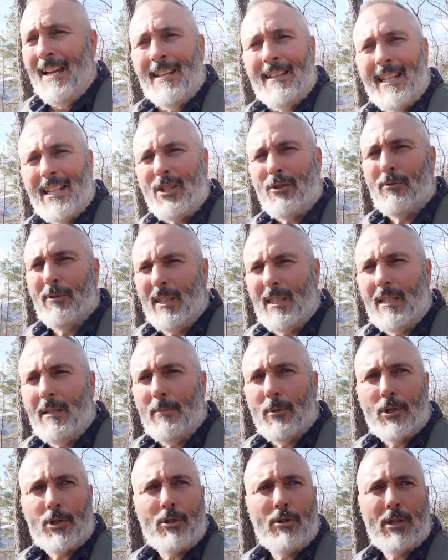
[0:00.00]
that's really
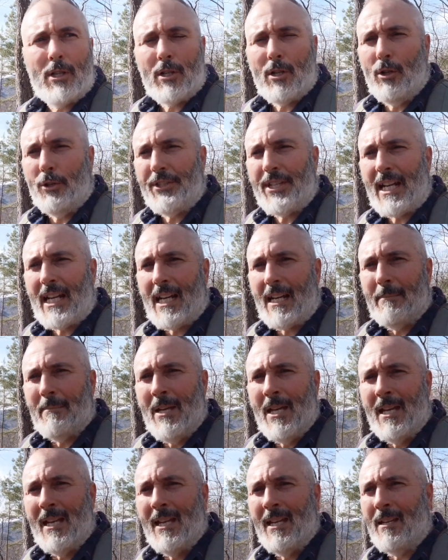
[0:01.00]
the most critical time
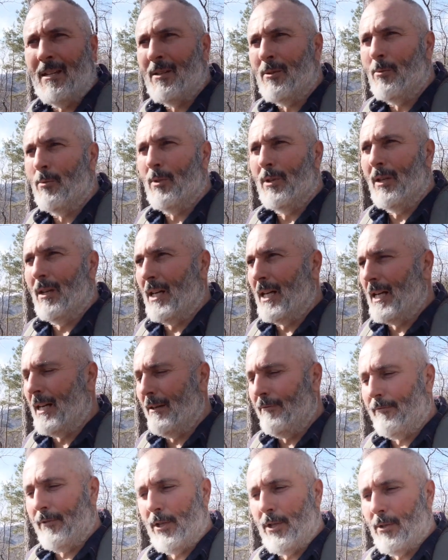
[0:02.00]

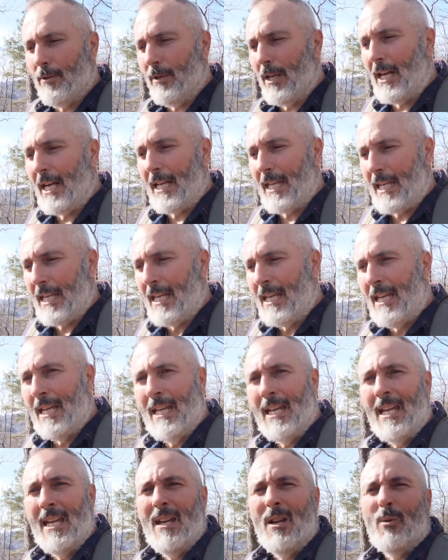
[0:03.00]
for your hike.
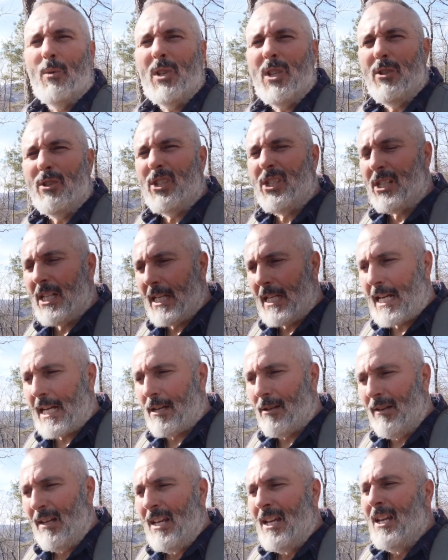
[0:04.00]
When you set
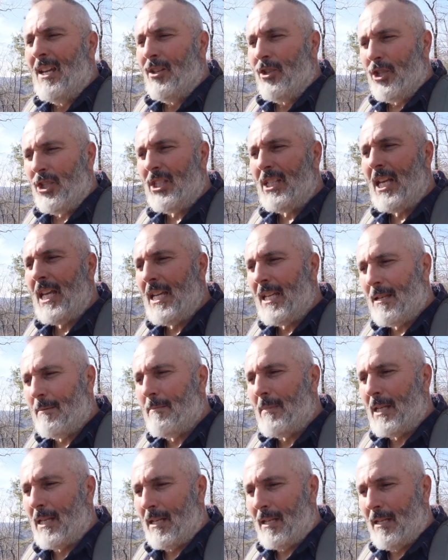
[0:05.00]
out, just take a
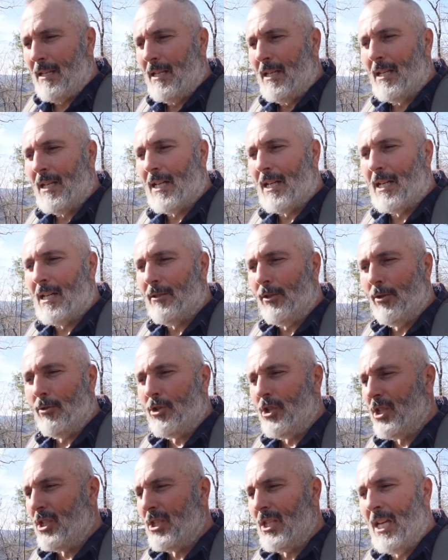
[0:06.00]
minute.
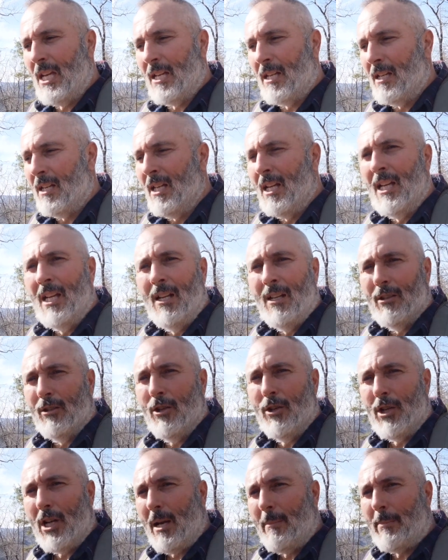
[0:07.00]
Don't just
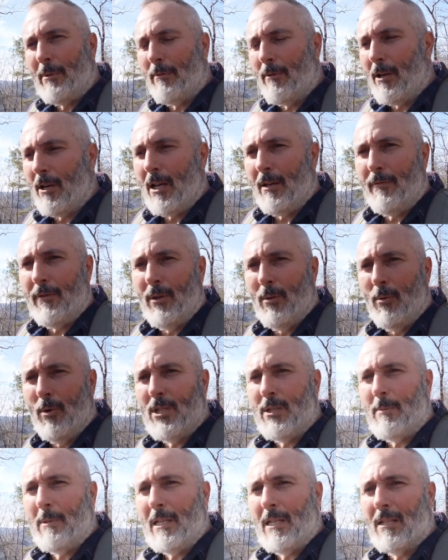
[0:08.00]
load up and run off in the
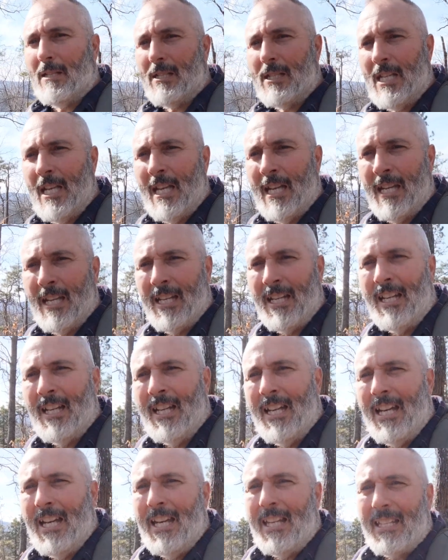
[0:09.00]
woods, because
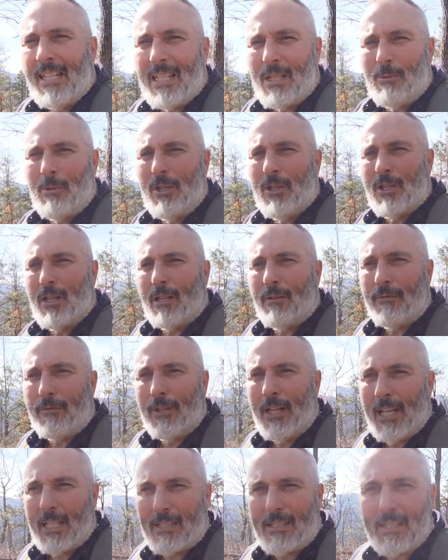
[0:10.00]
that's when you're going to
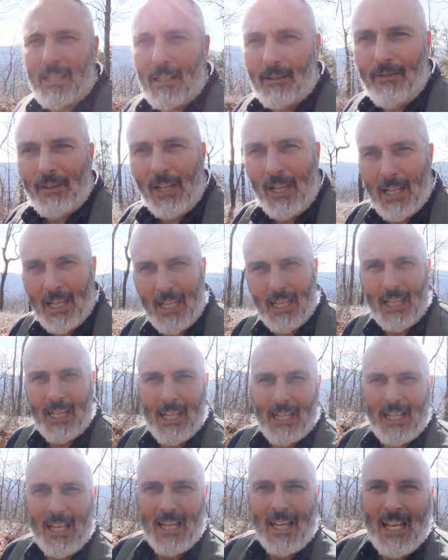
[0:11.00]
forget
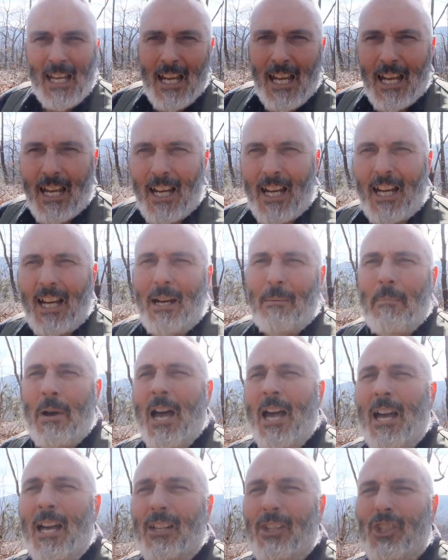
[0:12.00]
stuff.
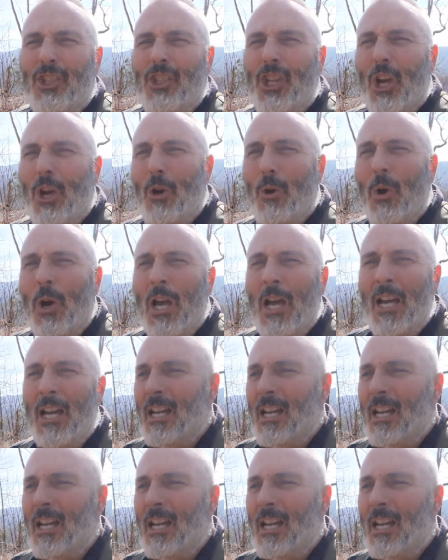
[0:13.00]
So